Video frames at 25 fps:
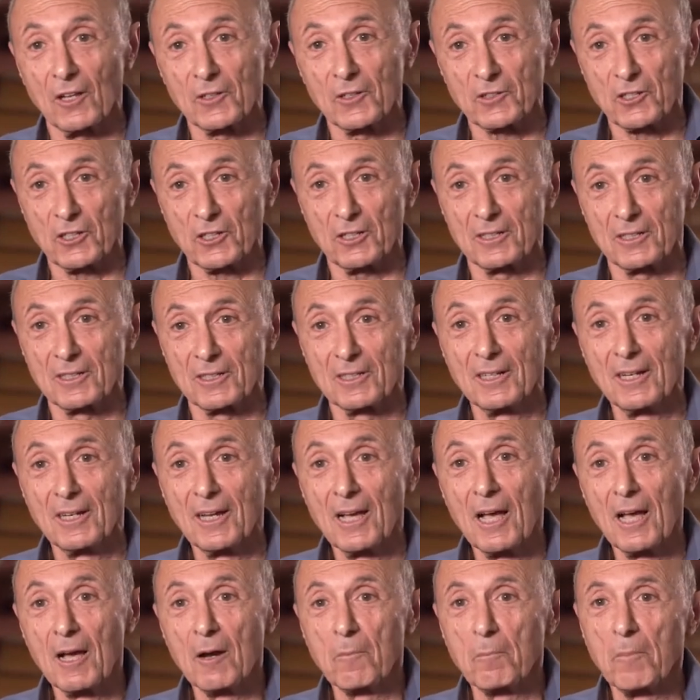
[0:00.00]
culture,
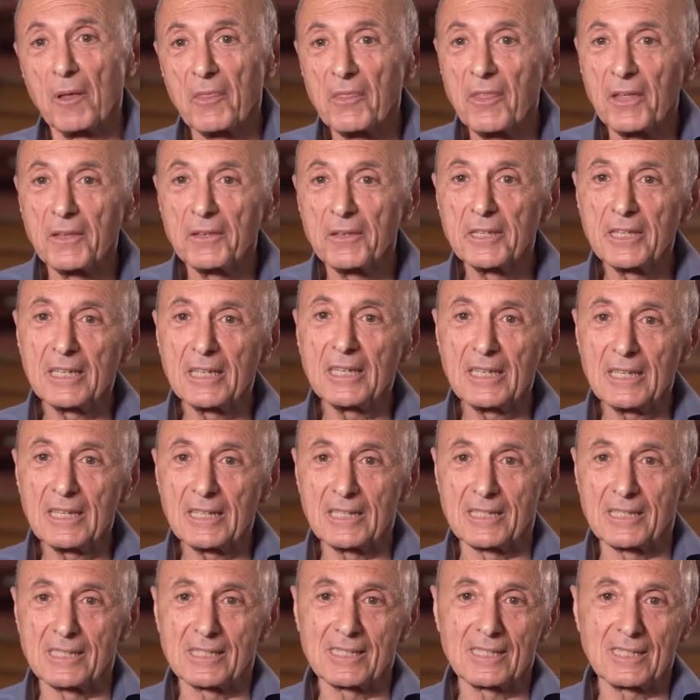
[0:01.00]
but the
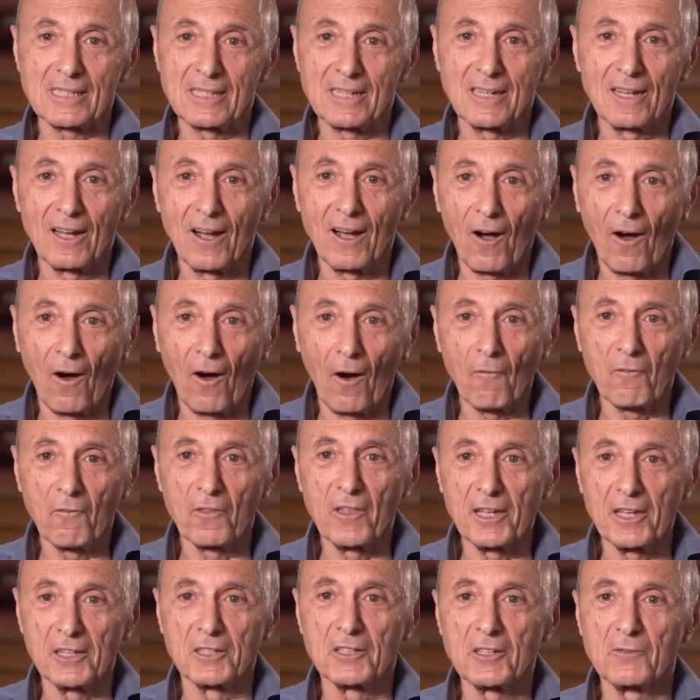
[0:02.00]
needs
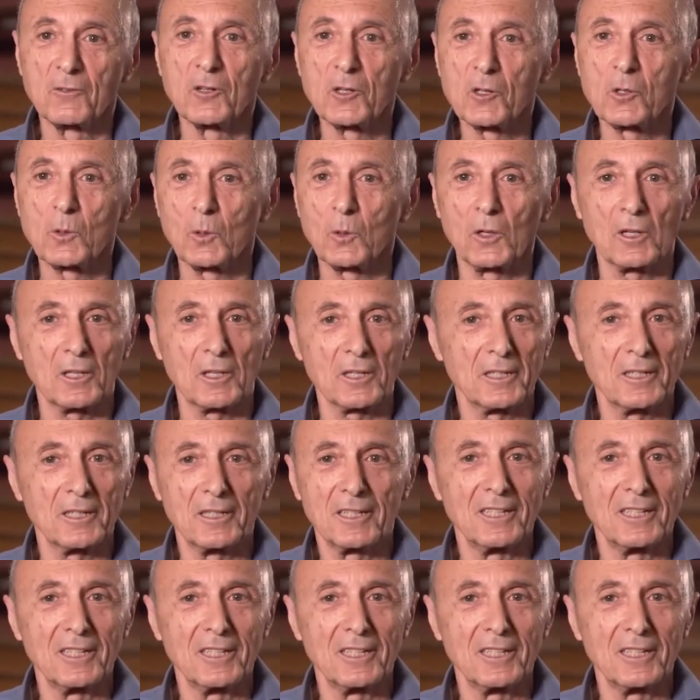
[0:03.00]
of the individual